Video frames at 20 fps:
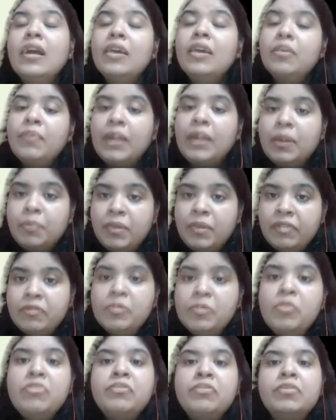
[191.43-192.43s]
When we
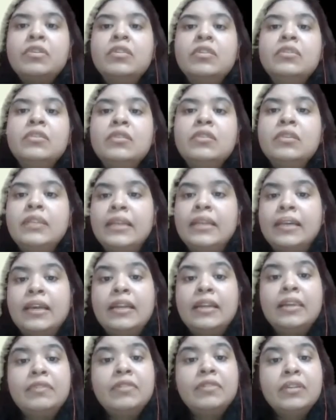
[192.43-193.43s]
move further, they
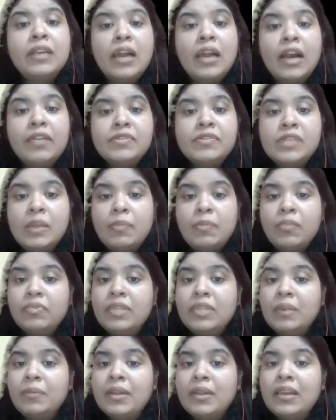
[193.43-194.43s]
can even have, some of
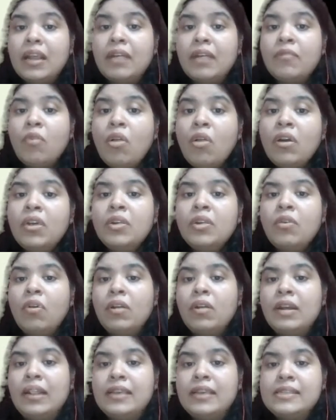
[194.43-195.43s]
them can have organ
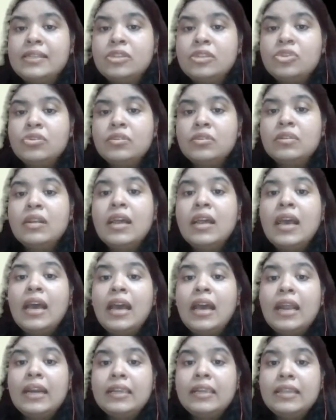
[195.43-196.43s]
organization
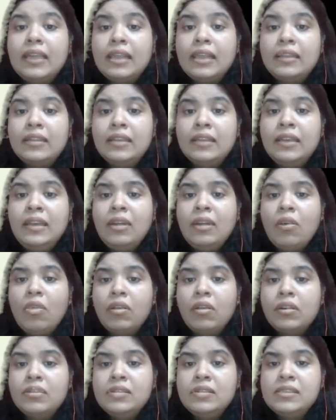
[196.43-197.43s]
and then the
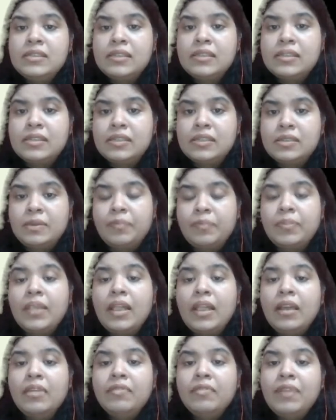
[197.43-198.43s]
organ system.
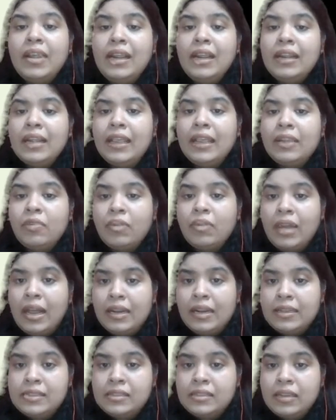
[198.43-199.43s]
Fine, like
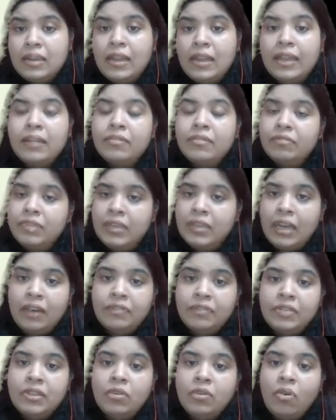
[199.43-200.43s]
we
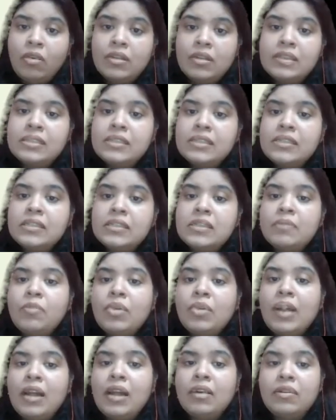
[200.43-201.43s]
have the organ system
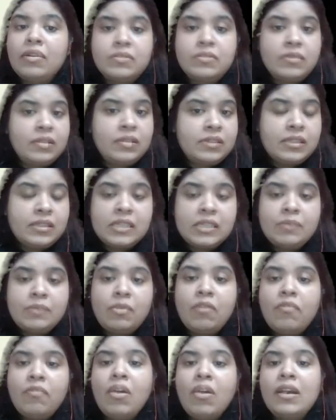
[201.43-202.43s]

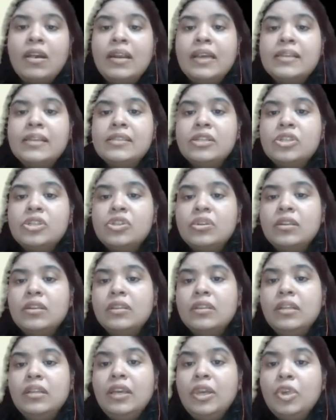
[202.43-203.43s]
of organization
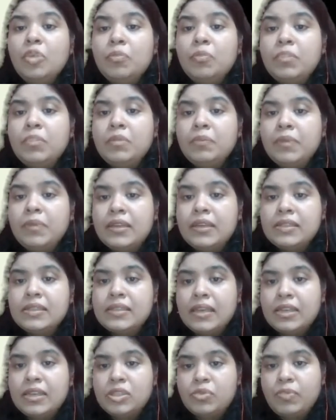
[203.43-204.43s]
in the human beings
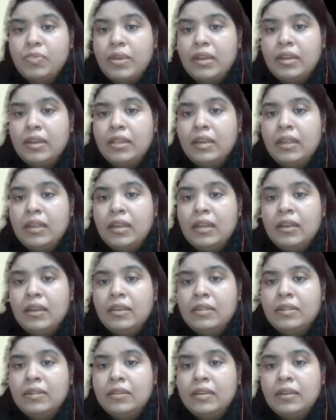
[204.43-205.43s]
as well.
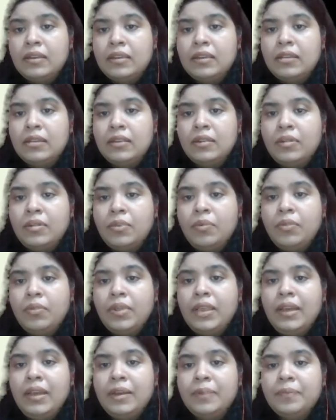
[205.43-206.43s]

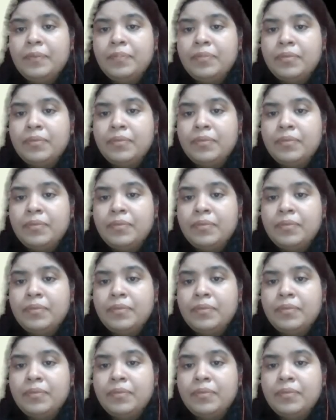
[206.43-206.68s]
Okay.